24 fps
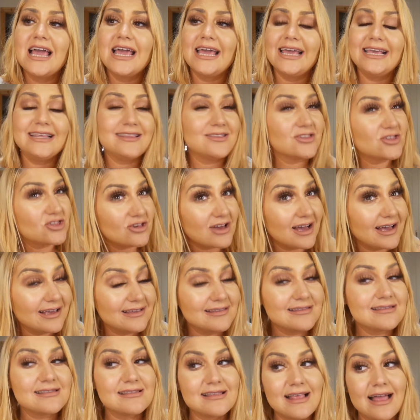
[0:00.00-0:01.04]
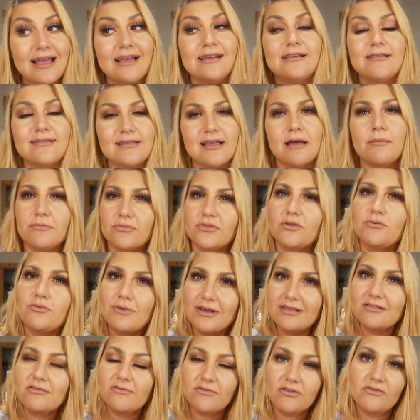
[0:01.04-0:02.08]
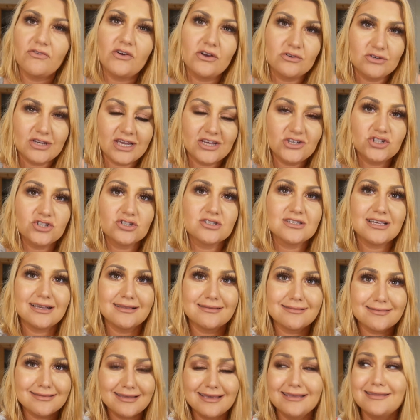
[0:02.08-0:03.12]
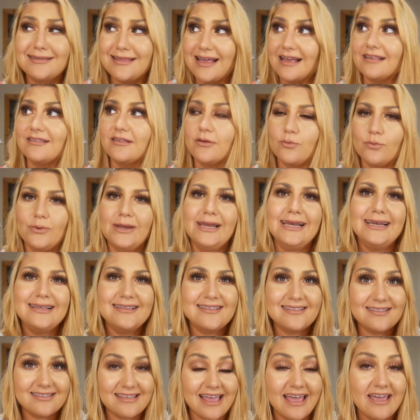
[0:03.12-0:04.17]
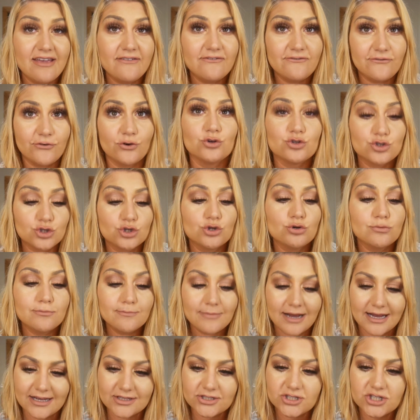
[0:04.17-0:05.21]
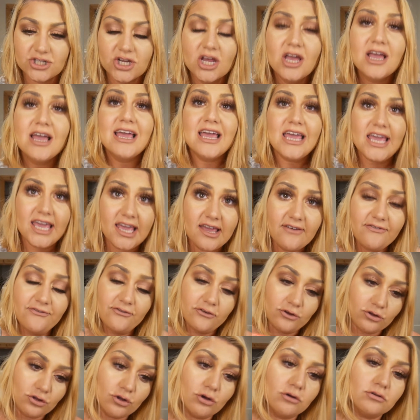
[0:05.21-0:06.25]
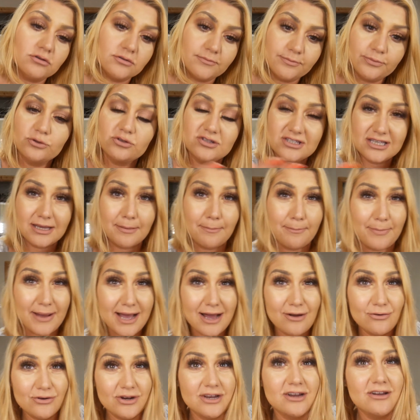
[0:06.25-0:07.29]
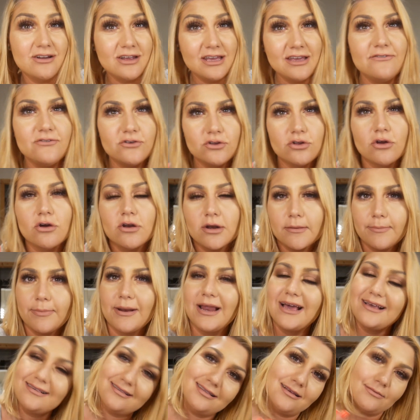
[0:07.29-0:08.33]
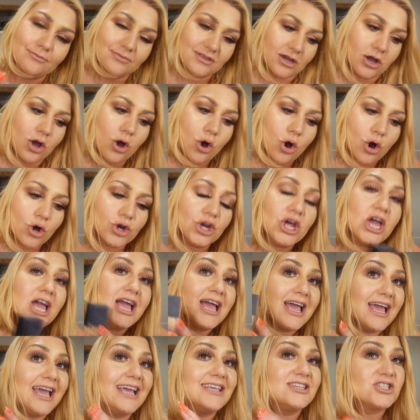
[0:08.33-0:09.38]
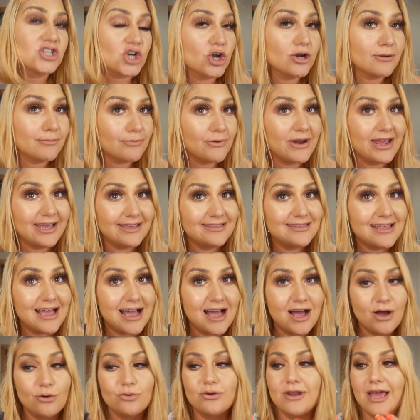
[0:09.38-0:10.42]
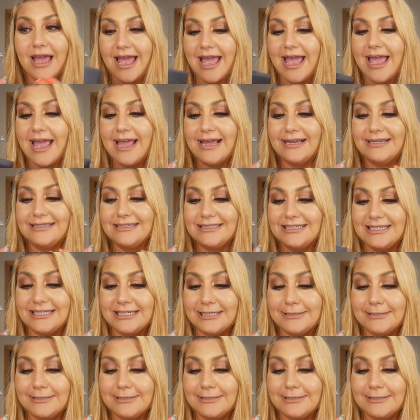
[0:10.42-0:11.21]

It's just like the rest of the foundations, that it doesn't really stay for too much. If you don't put some powder, if you don't apply something on, it's gonna break down, and